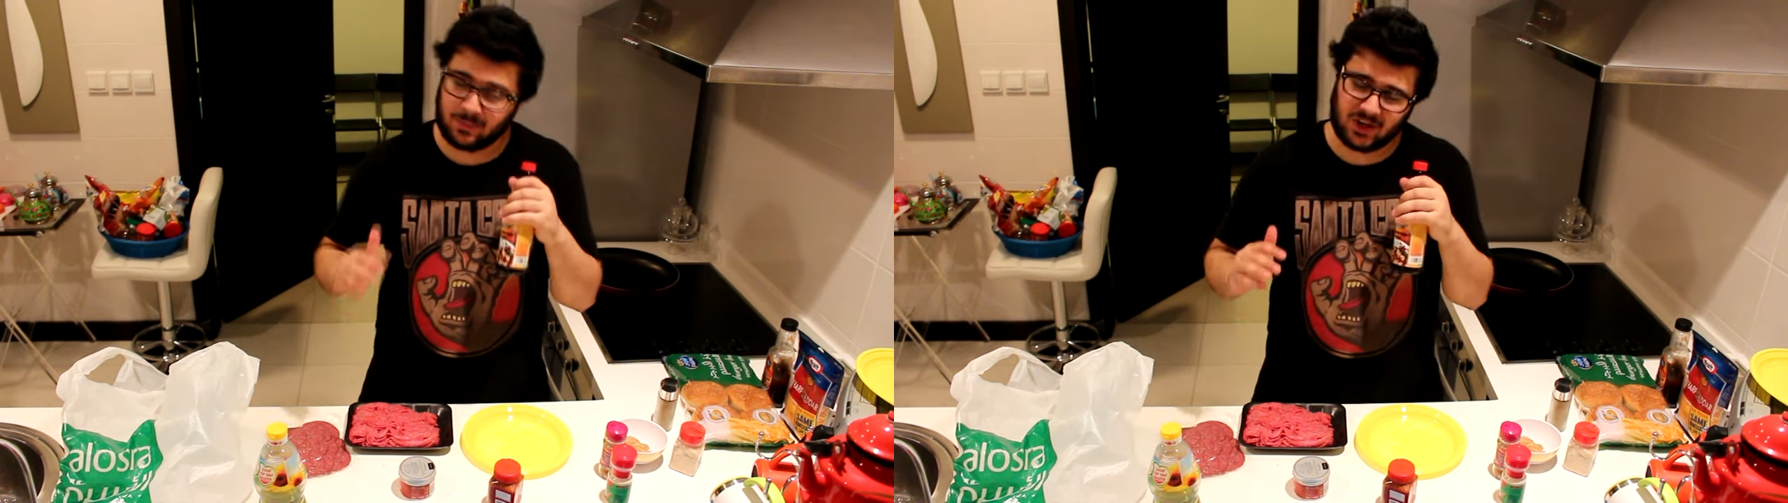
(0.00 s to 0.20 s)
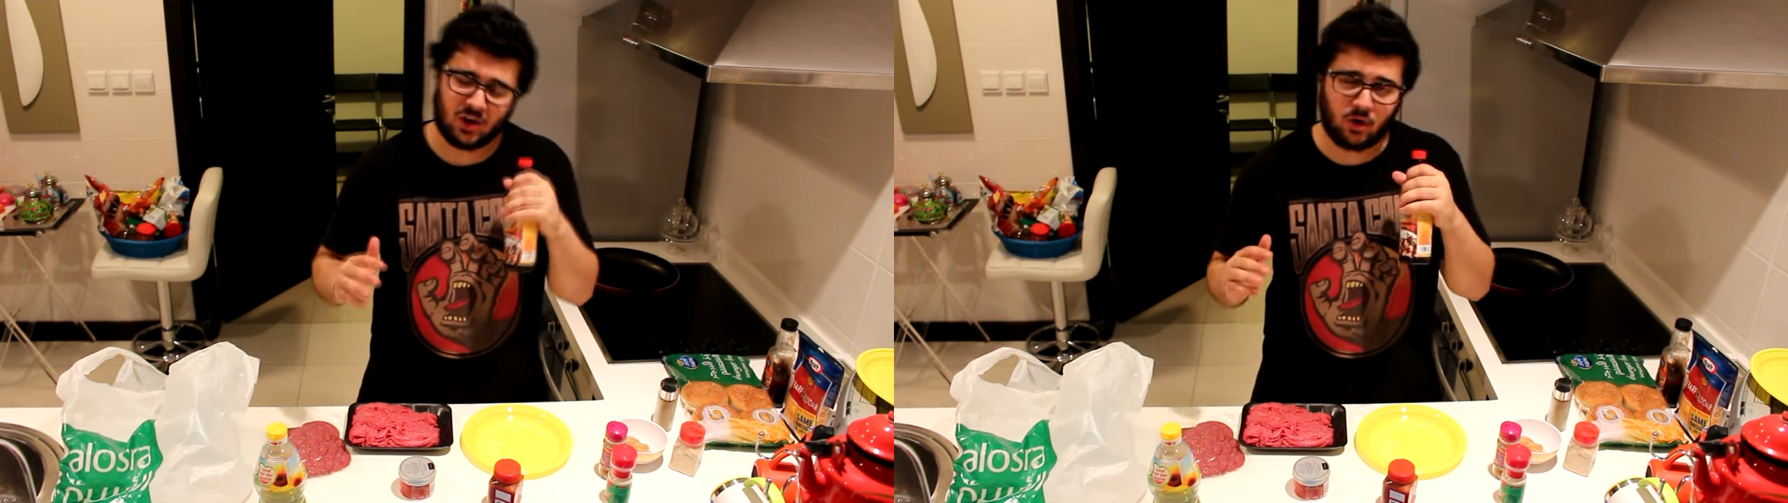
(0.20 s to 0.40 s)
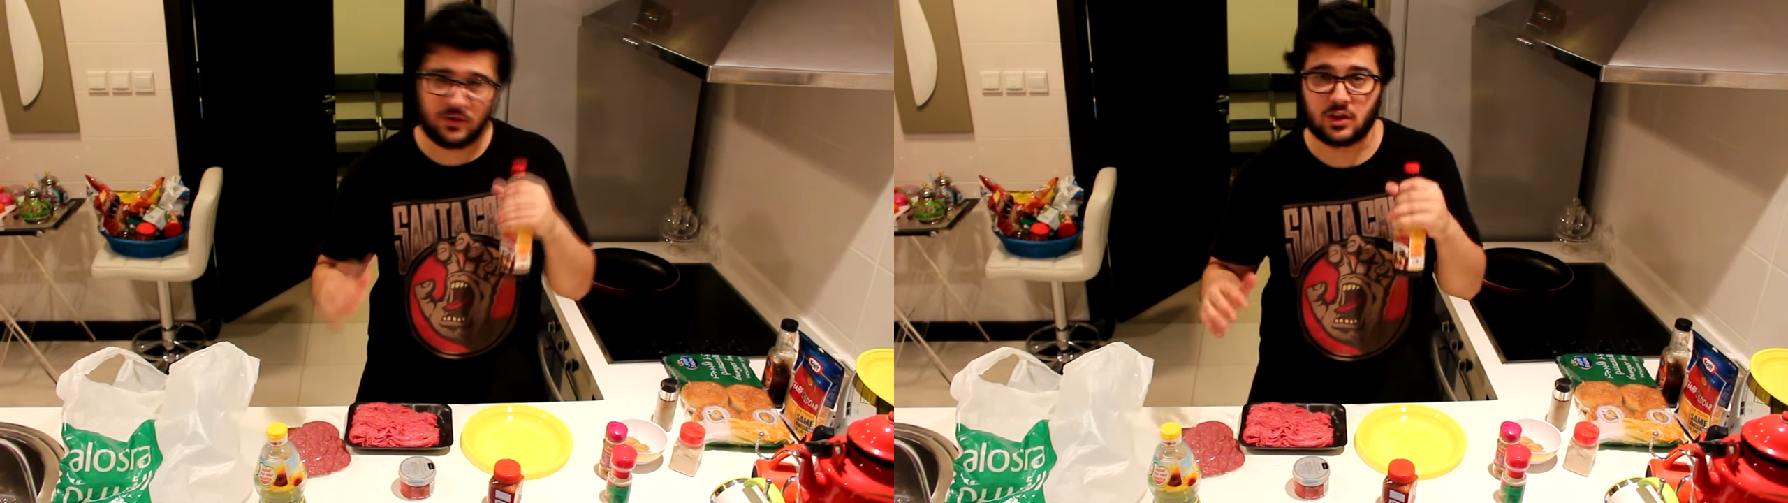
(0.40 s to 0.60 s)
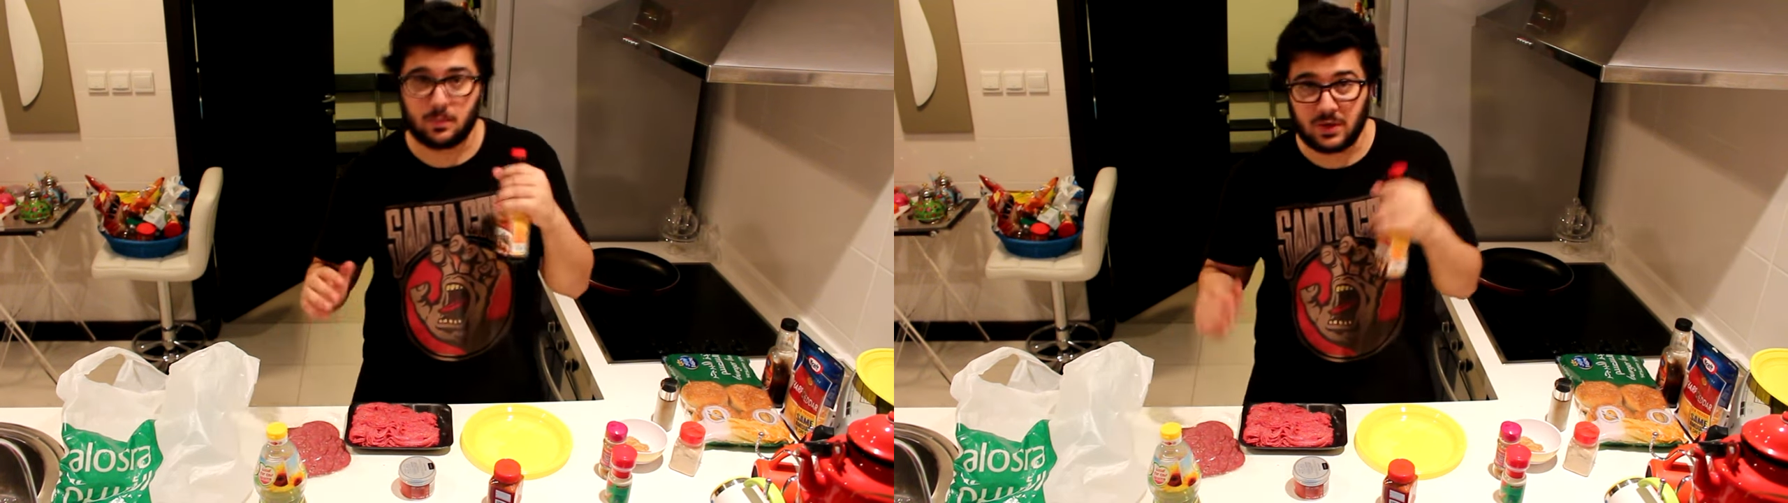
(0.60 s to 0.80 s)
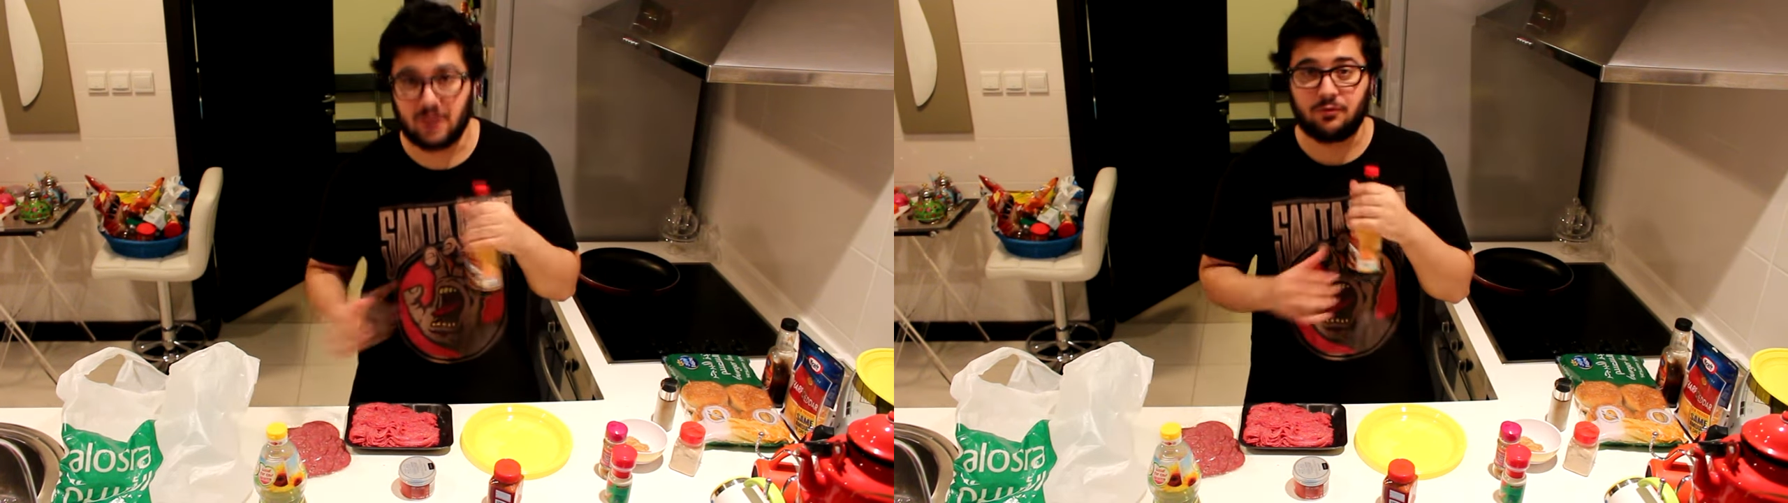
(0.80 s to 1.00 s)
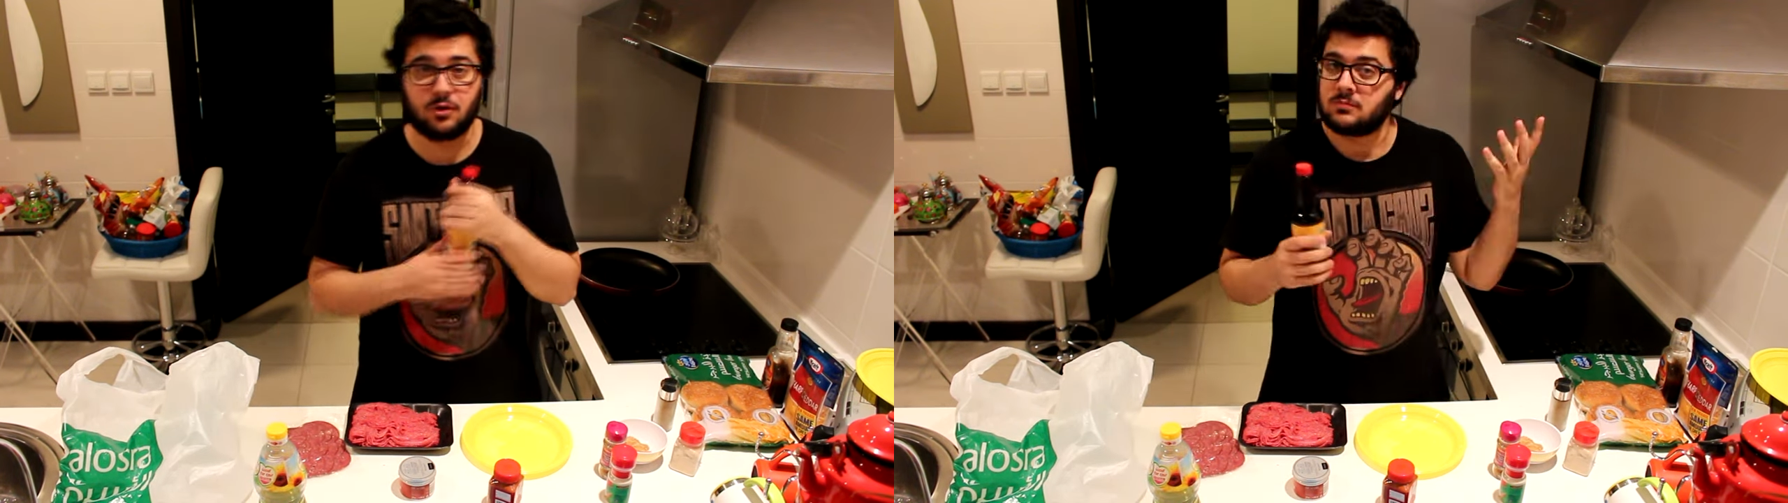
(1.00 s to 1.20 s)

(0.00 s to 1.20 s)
bit over the beef